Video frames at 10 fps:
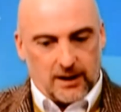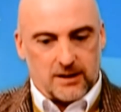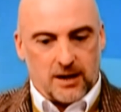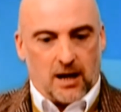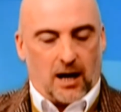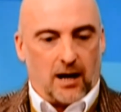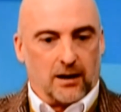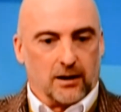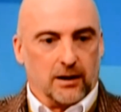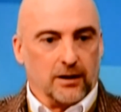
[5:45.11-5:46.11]
it is.
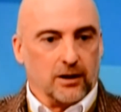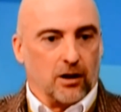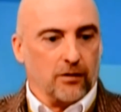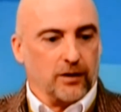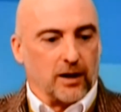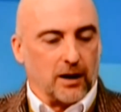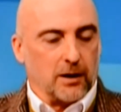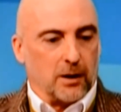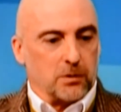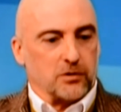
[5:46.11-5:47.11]
Clink Coffee,
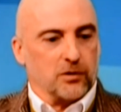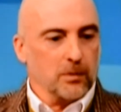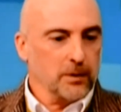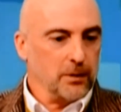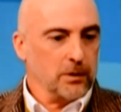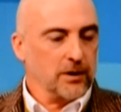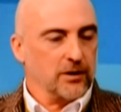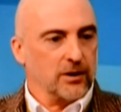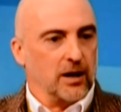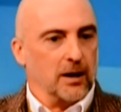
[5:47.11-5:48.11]
I was formerly
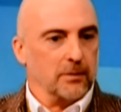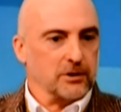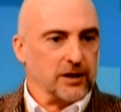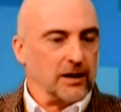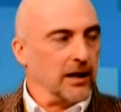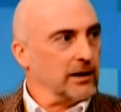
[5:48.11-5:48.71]
with St.